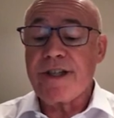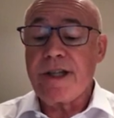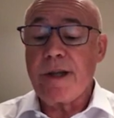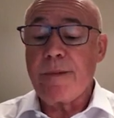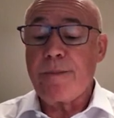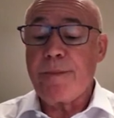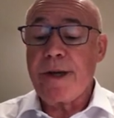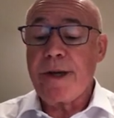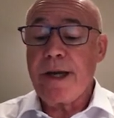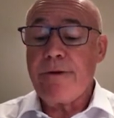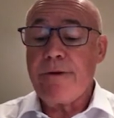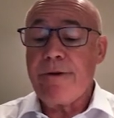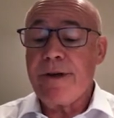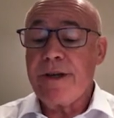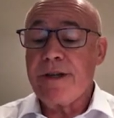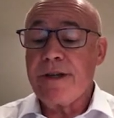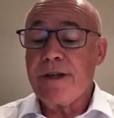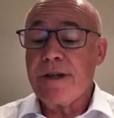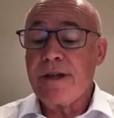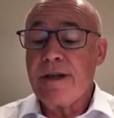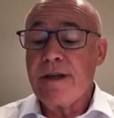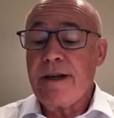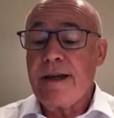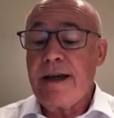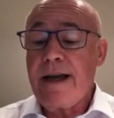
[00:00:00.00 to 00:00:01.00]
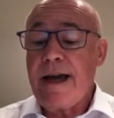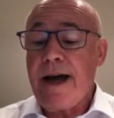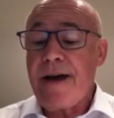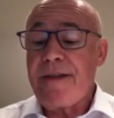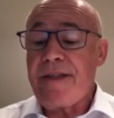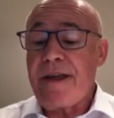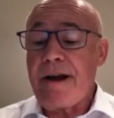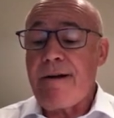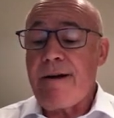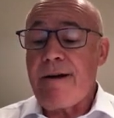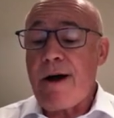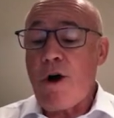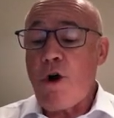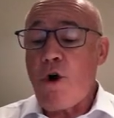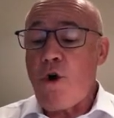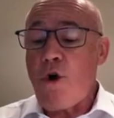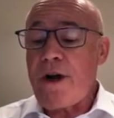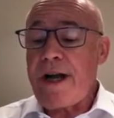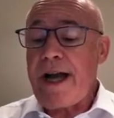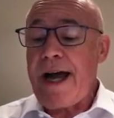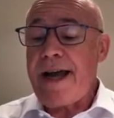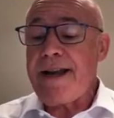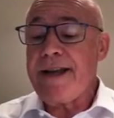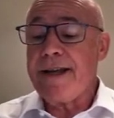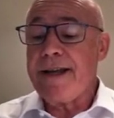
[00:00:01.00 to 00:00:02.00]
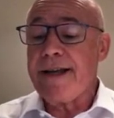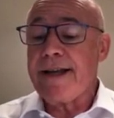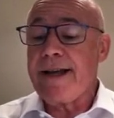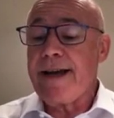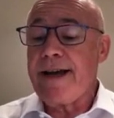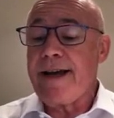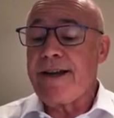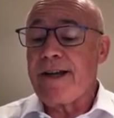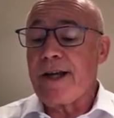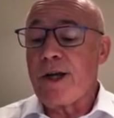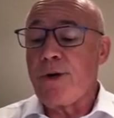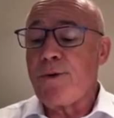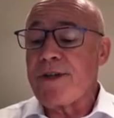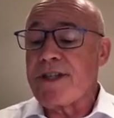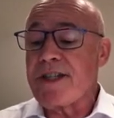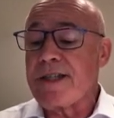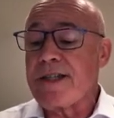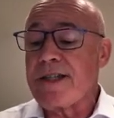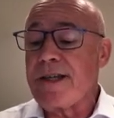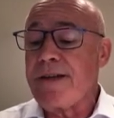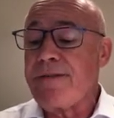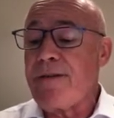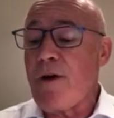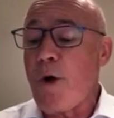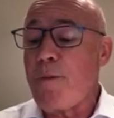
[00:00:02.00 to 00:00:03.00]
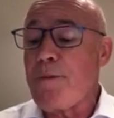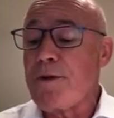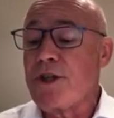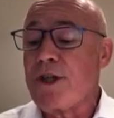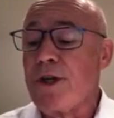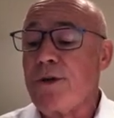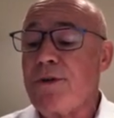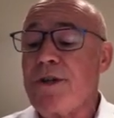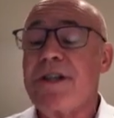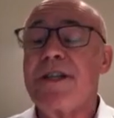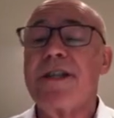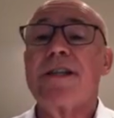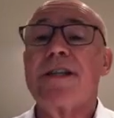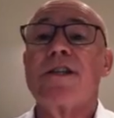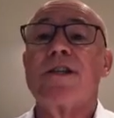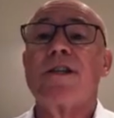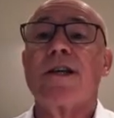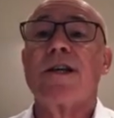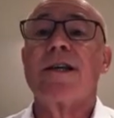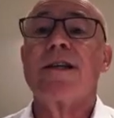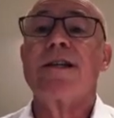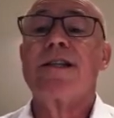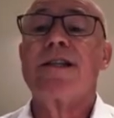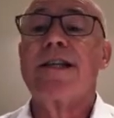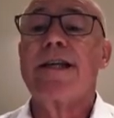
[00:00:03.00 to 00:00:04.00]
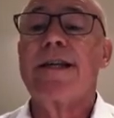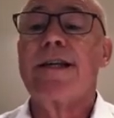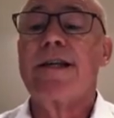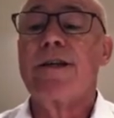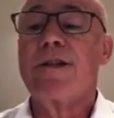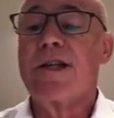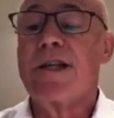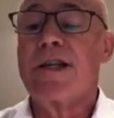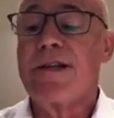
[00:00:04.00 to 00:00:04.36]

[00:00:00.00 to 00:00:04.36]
in the period, and there are organic and acquisitive opportunities to continue the